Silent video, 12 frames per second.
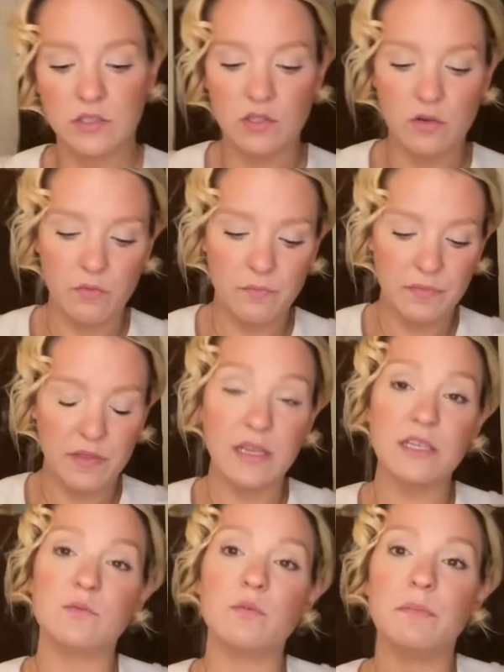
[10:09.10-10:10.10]
So
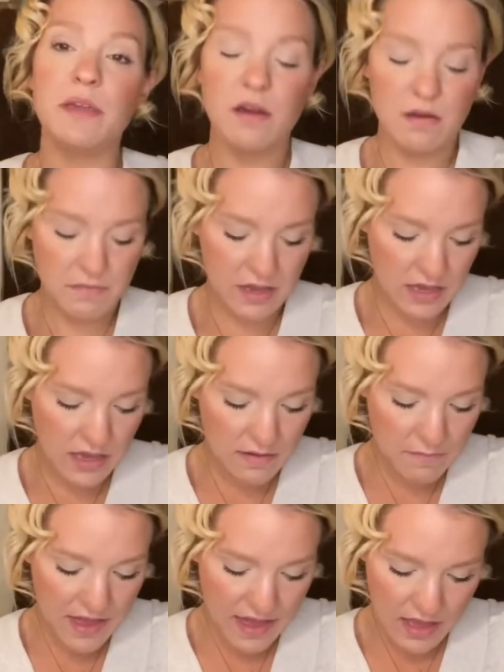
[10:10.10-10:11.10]
these will be on my
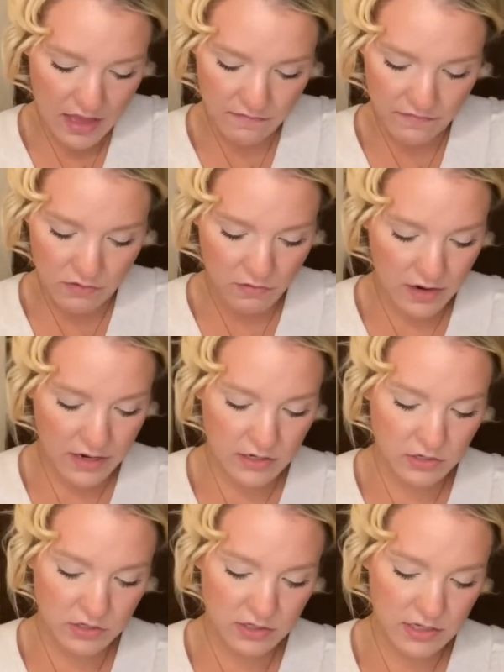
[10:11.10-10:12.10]
eBay if you are
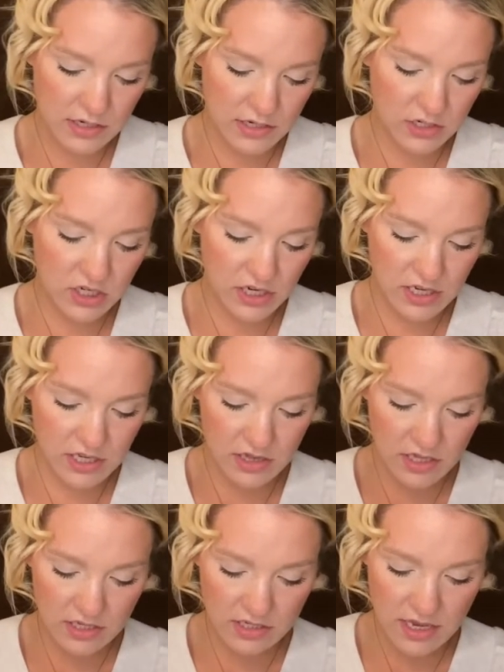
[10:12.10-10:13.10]
interested in checking
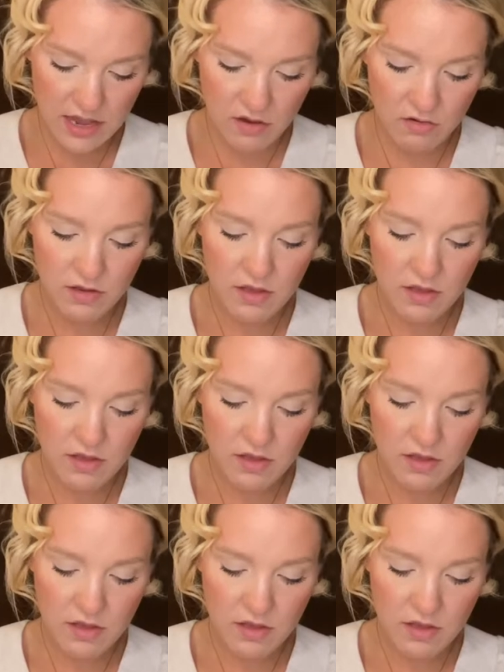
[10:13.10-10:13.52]
these out.